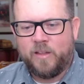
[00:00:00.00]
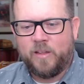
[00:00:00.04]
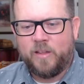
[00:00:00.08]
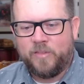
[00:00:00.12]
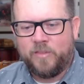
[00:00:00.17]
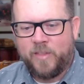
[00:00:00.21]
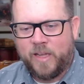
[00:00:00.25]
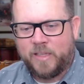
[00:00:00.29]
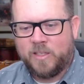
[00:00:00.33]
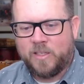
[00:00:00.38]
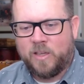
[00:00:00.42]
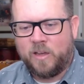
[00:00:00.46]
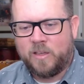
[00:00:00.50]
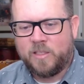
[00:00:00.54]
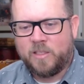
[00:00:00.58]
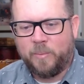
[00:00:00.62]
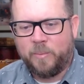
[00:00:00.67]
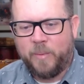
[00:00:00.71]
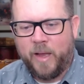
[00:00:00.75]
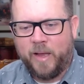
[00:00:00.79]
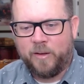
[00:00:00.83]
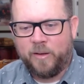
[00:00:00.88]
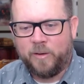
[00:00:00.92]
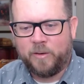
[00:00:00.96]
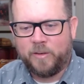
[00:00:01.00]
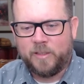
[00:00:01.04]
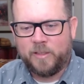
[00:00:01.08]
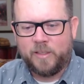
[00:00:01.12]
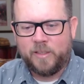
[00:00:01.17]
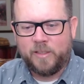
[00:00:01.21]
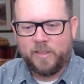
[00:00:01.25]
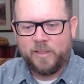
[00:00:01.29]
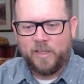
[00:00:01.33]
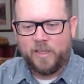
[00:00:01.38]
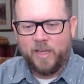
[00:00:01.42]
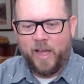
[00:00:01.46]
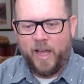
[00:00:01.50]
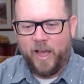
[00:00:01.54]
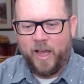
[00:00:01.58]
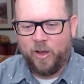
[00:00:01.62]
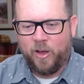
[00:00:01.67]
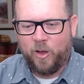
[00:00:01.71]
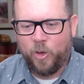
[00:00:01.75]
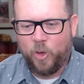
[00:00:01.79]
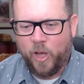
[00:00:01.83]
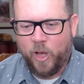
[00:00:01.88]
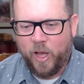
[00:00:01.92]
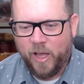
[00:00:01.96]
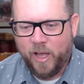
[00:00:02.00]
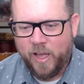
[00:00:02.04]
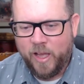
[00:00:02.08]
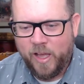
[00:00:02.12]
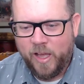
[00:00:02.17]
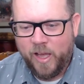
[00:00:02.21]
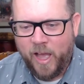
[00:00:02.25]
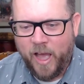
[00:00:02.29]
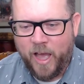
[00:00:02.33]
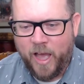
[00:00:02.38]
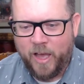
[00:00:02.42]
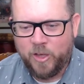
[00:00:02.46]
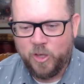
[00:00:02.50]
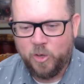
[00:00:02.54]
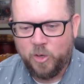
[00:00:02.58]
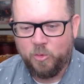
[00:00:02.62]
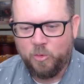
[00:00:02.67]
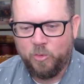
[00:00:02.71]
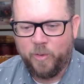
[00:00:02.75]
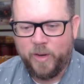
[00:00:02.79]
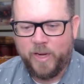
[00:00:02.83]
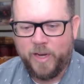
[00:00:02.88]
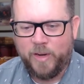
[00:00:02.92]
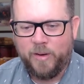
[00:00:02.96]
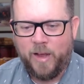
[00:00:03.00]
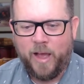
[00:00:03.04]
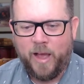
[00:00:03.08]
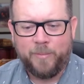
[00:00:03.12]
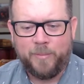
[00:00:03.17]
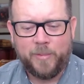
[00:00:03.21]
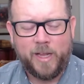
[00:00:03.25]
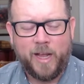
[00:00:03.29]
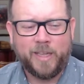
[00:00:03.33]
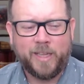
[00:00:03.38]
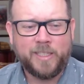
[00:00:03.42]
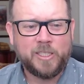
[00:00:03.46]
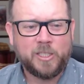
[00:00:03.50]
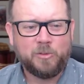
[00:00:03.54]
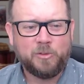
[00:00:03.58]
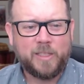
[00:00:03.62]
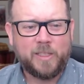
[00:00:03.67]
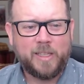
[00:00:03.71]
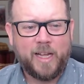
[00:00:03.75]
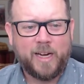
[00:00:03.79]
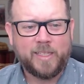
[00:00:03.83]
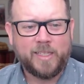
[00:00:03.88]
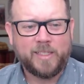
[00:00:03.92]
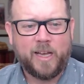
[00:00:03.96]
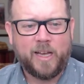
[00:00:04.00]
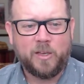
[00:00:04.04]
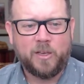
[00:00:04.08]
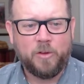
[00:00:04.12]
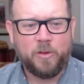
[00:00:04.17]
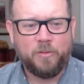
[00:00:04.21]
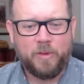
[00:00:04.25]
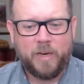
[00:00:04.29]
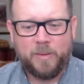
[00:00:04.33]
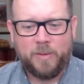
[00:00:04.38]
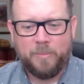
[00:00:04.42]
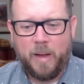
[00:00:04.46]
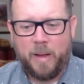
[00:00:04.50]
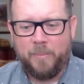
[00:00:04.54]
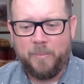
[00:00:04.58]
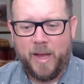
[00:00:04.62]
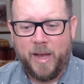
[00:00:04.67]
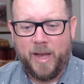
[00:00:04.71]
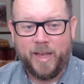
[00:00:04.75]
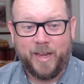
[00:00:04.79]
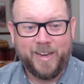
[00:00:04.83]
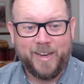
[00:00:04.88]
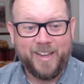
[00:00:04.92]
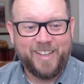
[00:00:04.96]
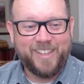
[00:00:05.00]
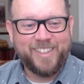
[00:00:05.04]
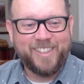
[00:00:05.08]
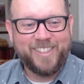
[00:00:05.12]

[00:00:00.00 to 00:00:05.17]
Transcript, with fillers: that's awesome how how how you read. I'm, i just read that as how you read my mind.